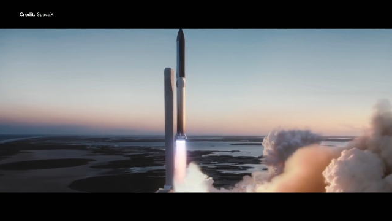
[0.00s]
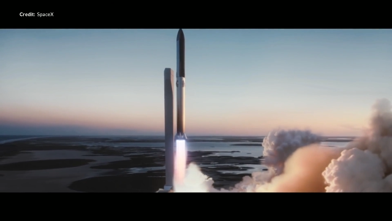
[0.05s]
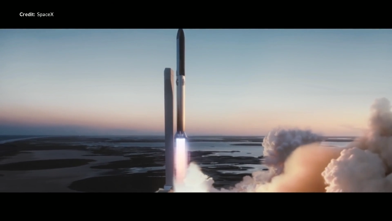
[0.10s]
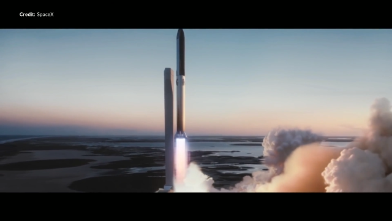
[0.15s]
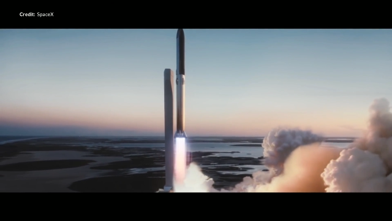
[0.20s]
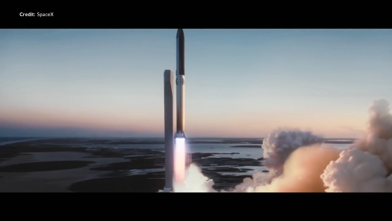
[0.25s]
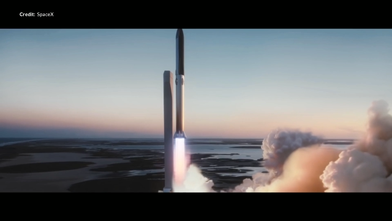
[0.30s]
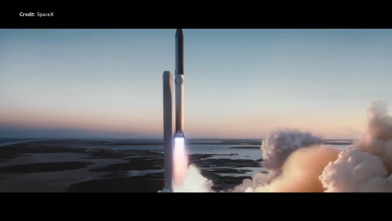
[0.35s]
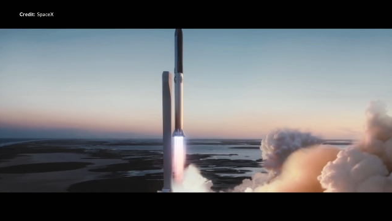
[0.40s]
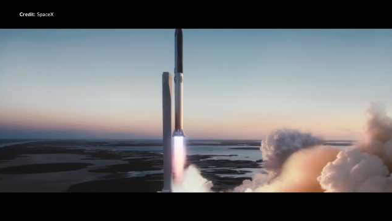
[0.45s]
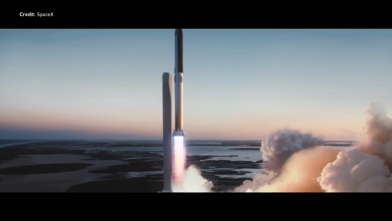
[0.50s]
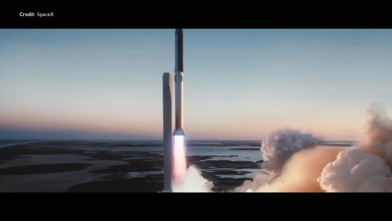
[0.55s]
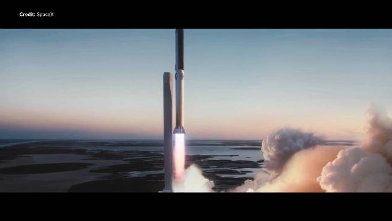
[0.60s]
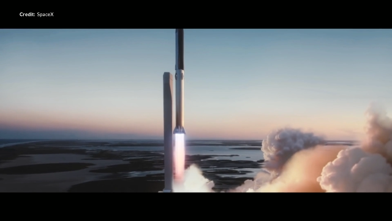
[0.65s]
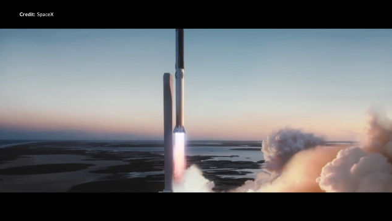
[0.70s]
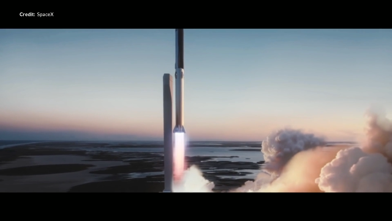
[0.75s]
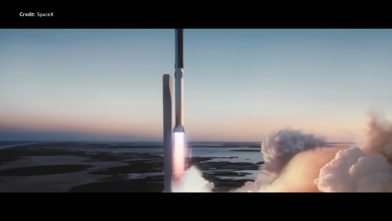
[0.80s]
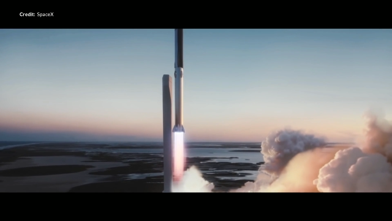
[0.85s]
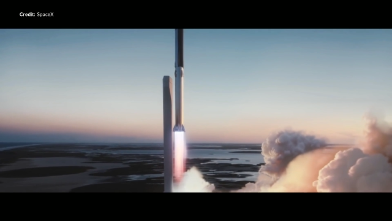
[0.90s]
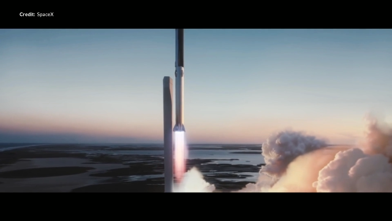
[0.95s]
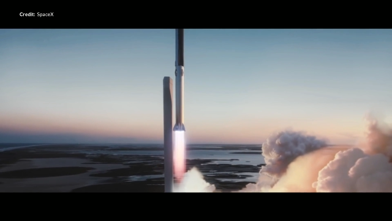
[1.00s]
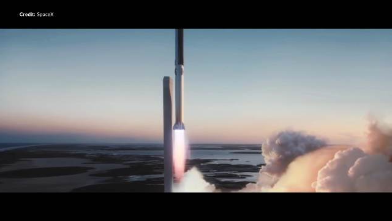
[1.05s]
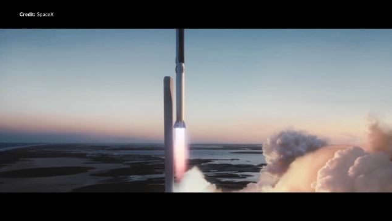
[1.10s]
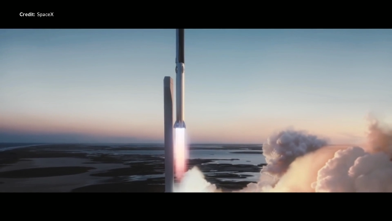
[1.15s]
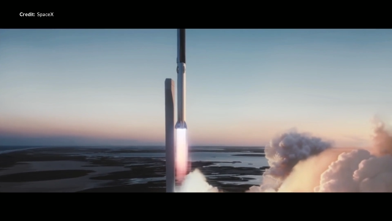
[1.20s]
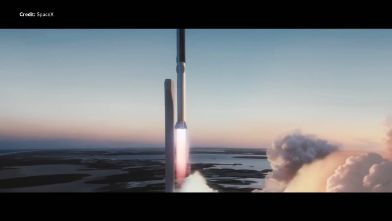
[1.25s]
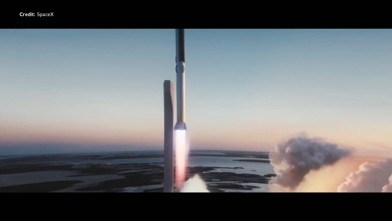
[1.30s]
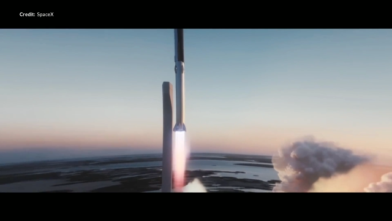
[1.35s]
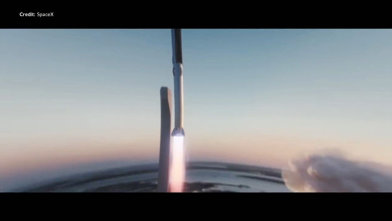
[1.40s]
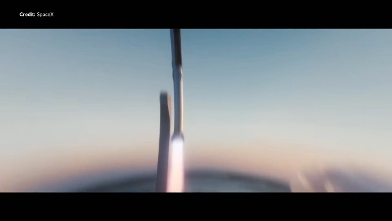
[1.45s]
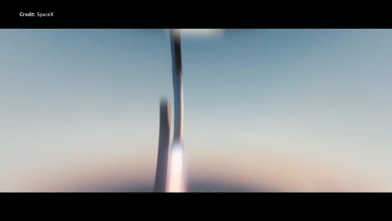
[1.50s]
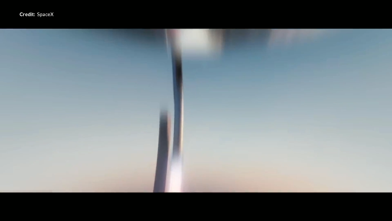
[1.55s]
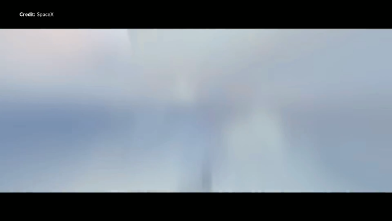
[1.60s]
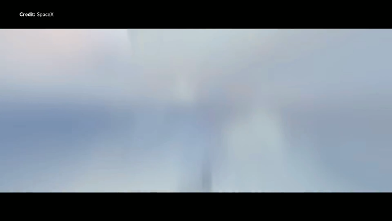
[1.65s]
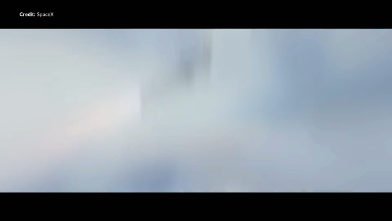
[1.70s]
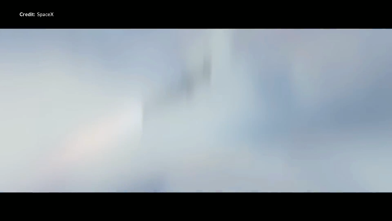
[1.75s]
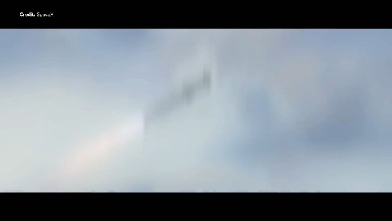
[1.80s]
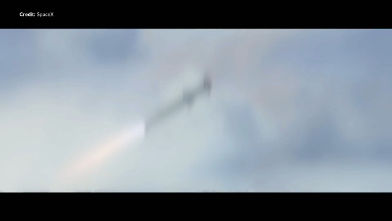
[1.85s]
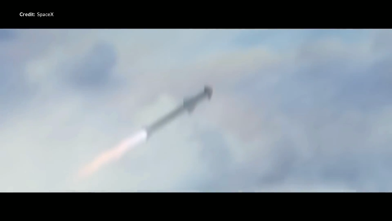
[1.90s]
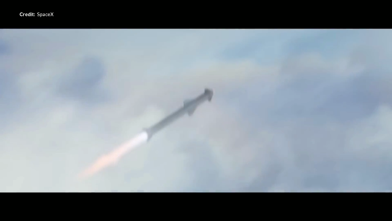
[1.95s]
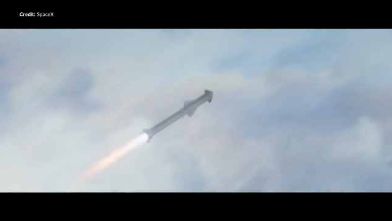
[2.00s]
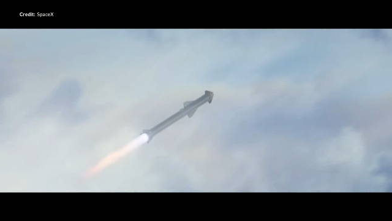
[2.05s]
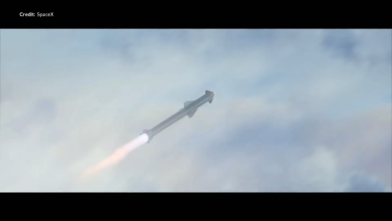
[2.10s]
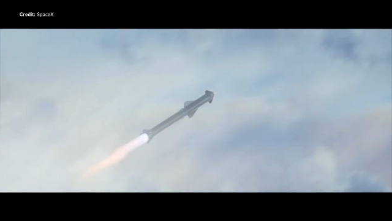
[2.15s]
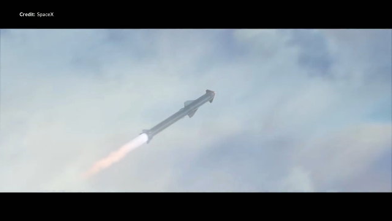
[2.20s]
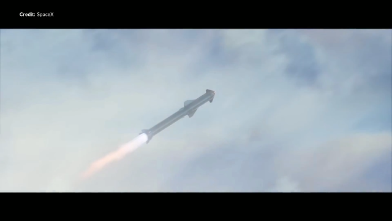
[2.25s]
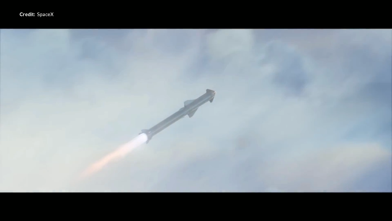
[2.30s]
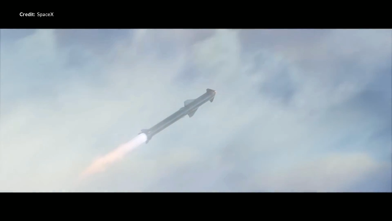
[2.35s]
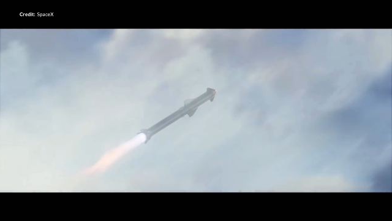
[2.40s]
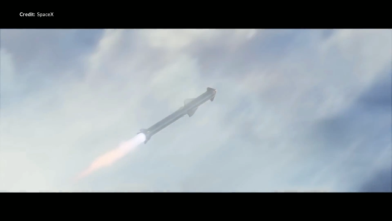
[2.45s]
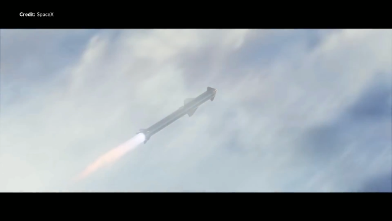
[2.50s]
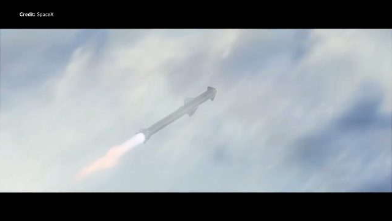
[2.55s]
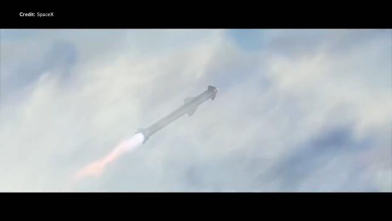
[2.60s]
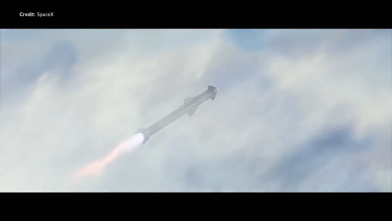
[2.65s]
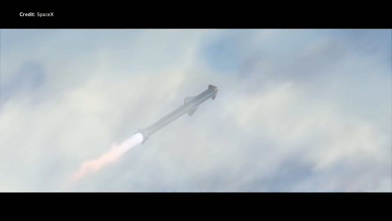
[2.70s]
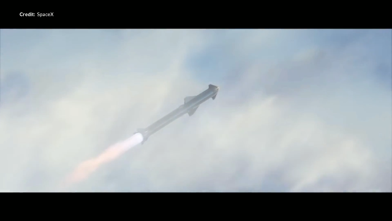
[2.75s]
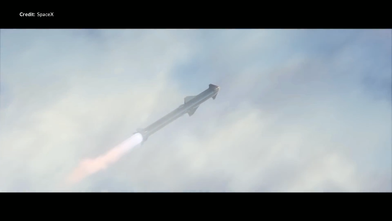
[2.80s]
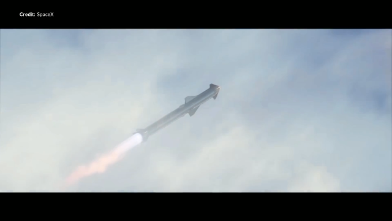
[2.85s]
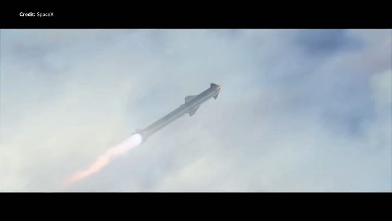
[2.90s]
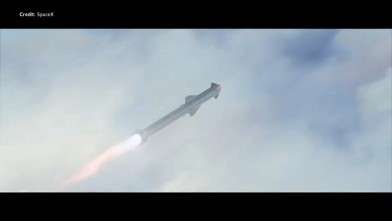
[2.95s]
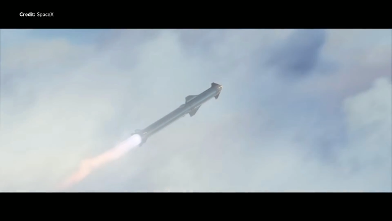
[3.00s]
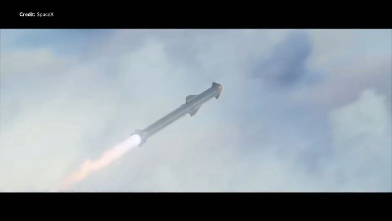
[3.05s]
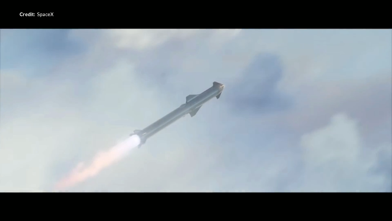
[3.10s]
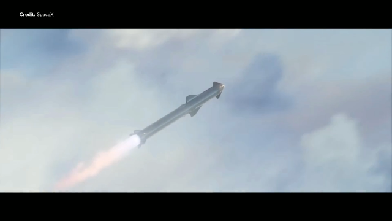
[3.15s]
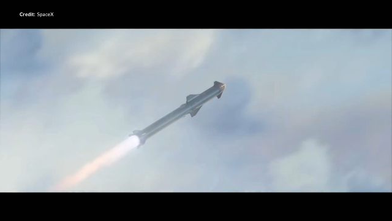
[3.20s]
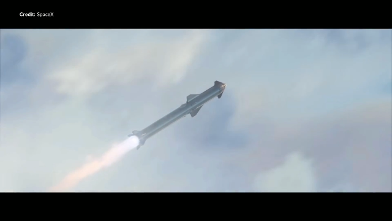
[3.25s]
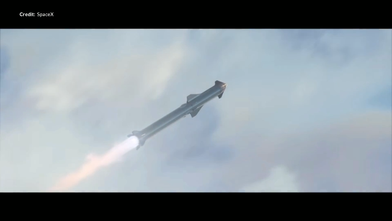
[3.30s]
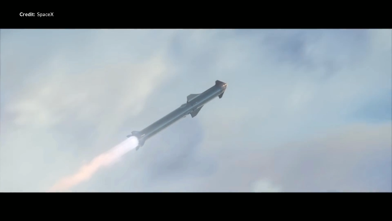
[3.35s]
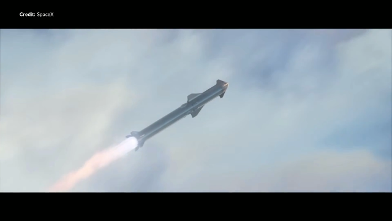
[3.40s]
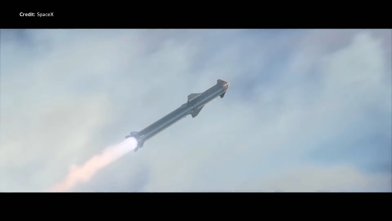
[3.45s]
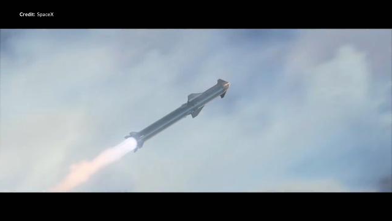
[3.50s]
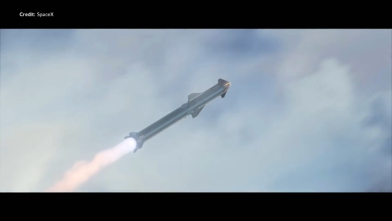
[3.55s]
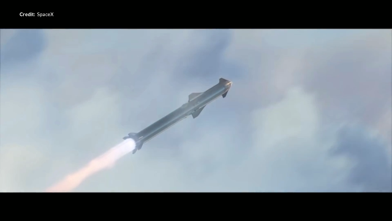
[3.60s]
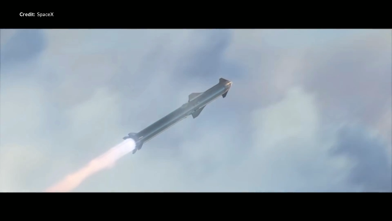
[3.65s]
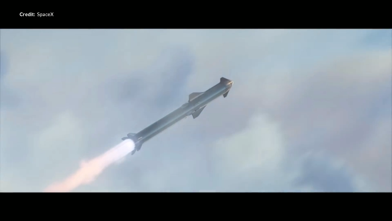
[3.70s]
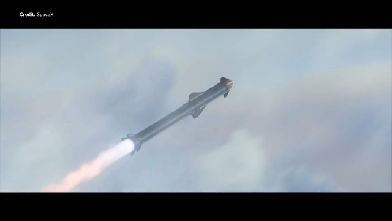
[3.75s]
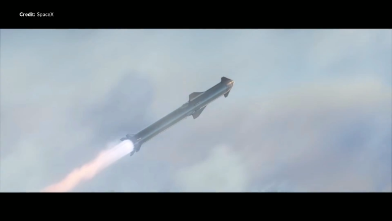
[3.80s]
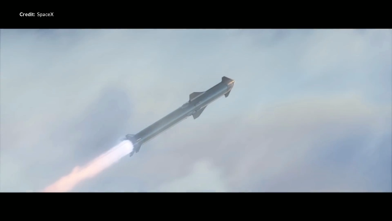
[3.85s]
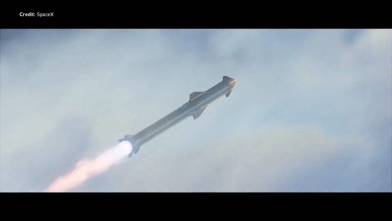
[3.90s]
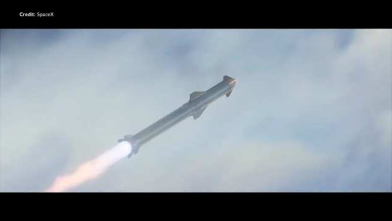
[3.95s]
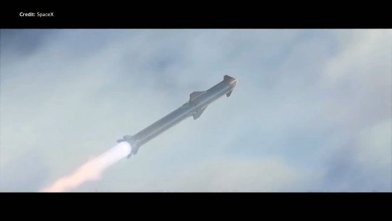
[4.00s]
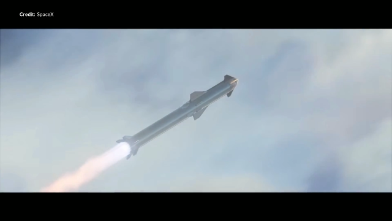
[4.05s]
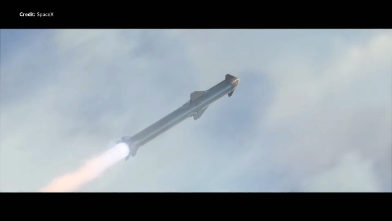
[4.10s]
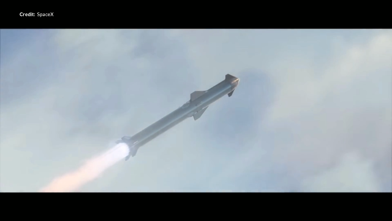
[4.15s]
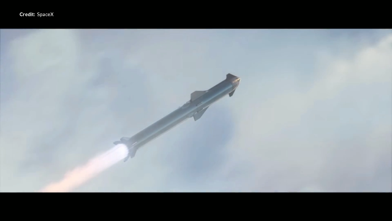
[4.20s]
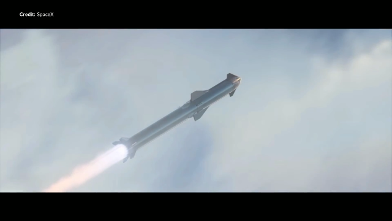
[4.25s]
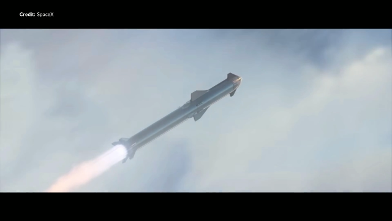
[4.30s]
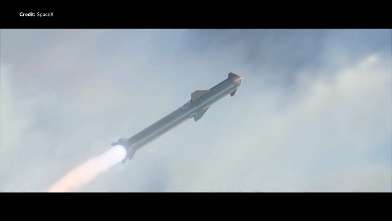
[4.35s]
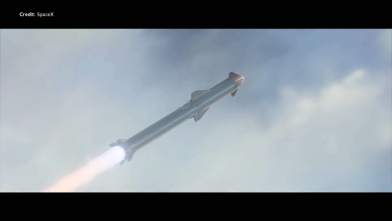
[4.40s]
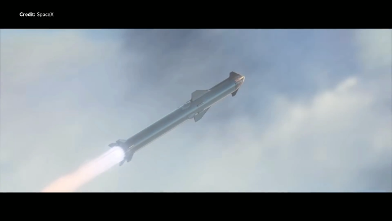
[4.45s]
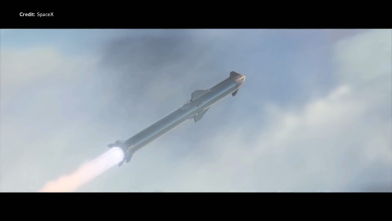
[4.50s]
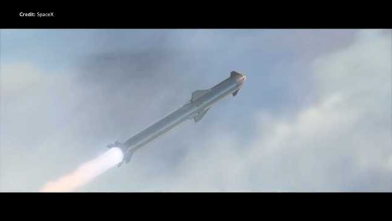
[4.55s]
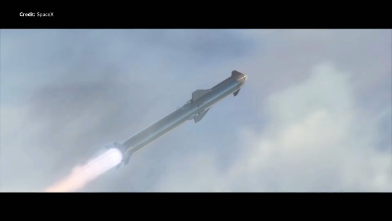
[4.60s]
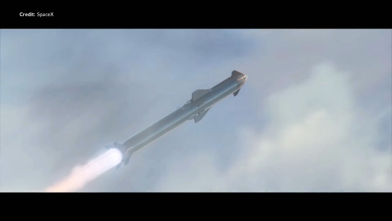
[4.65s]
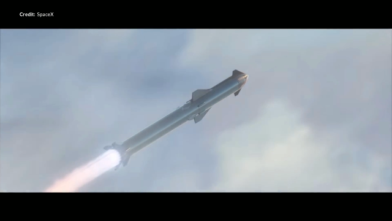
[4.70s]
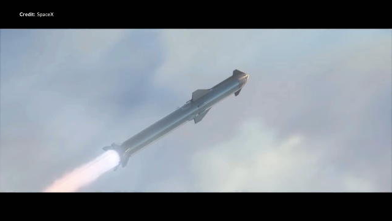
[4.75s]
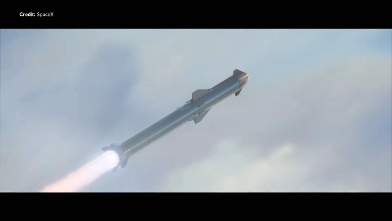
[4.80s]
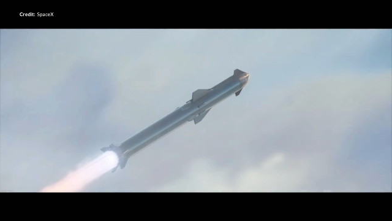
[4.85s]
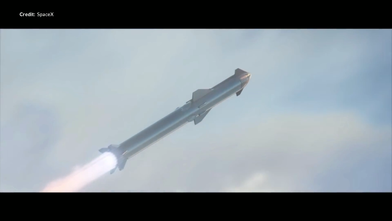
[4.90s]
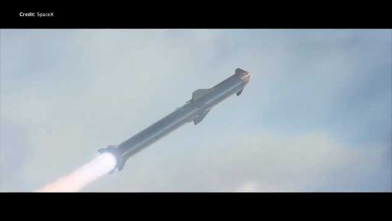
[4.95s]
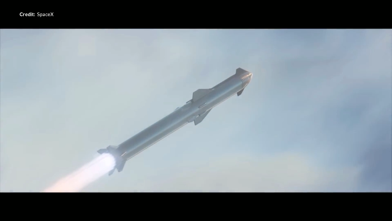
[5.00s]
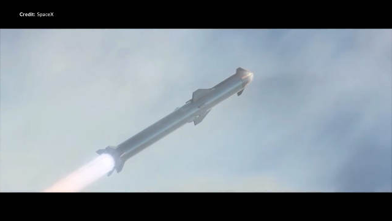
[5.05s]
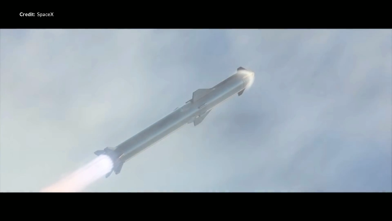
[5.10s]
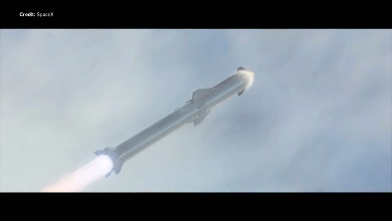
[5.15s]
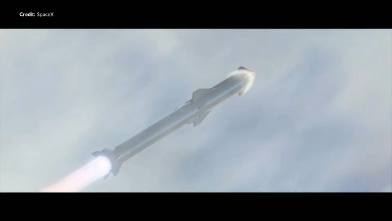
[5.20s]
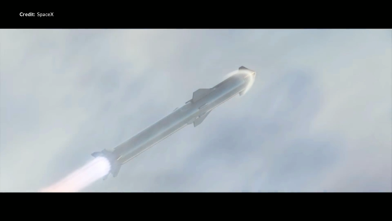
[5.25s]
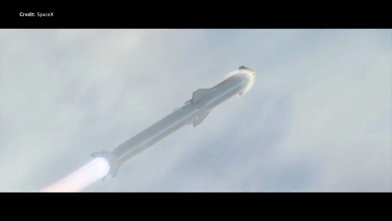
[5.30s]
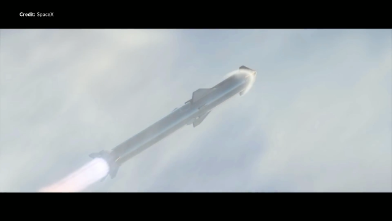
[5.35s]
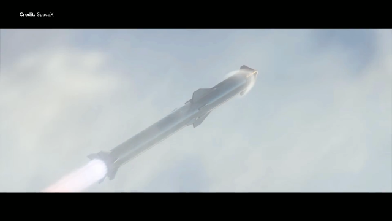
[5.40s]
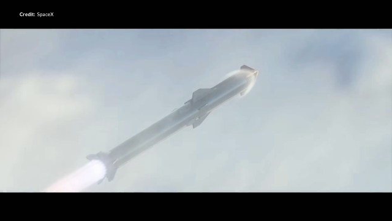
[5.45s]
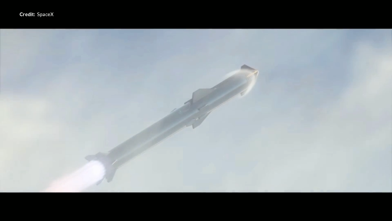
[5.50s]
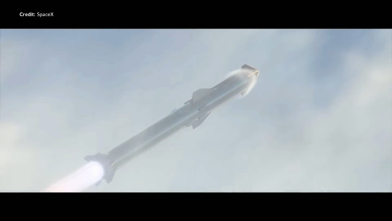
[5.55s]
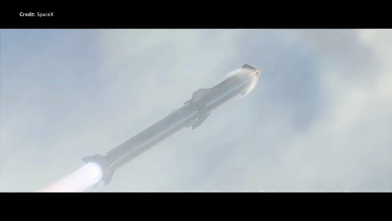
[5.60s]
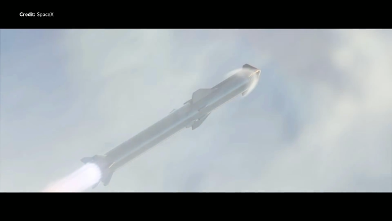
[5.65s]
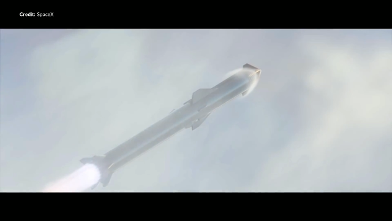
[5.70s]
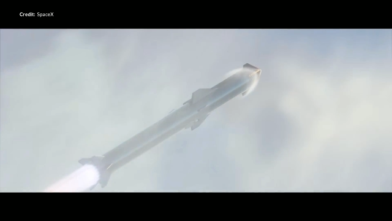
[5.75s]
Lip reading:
(no speaker visible)